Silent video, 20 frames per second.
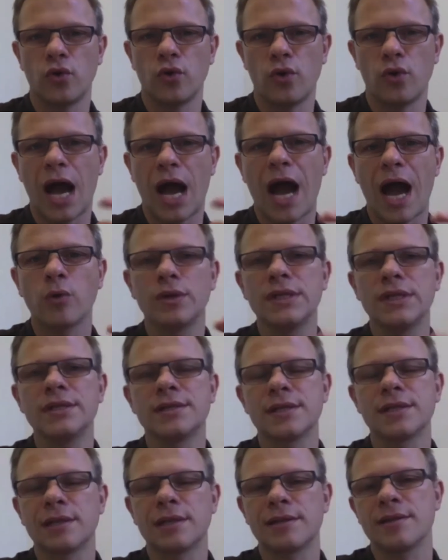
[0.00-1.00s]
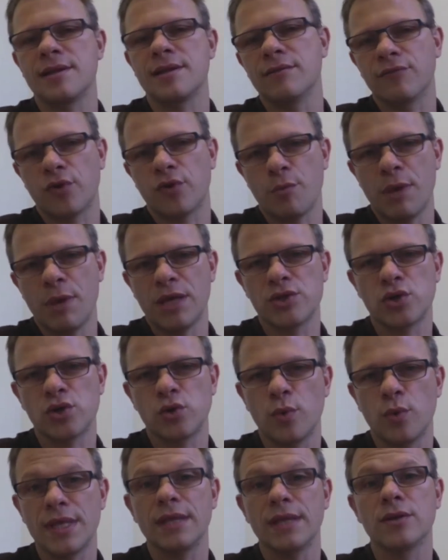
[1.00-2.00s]
So how detailed the
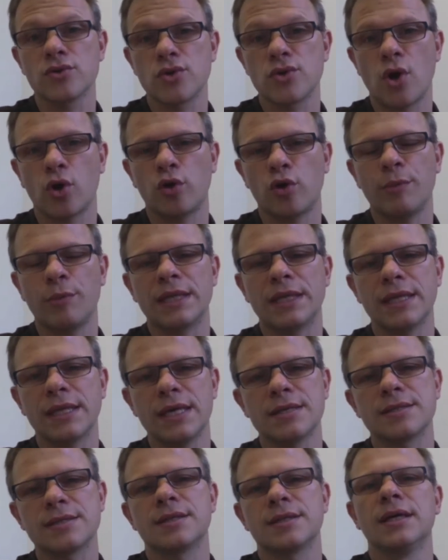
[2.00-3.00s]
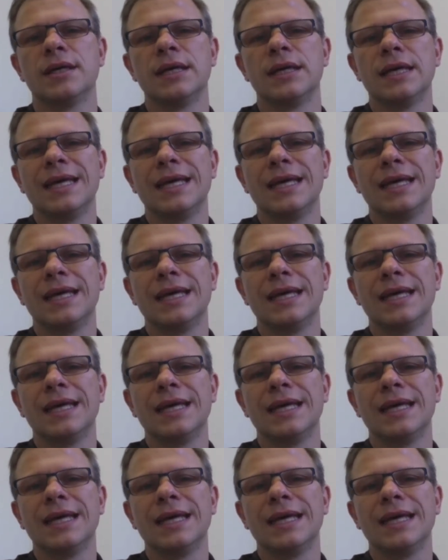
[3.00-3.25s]
information within the document is,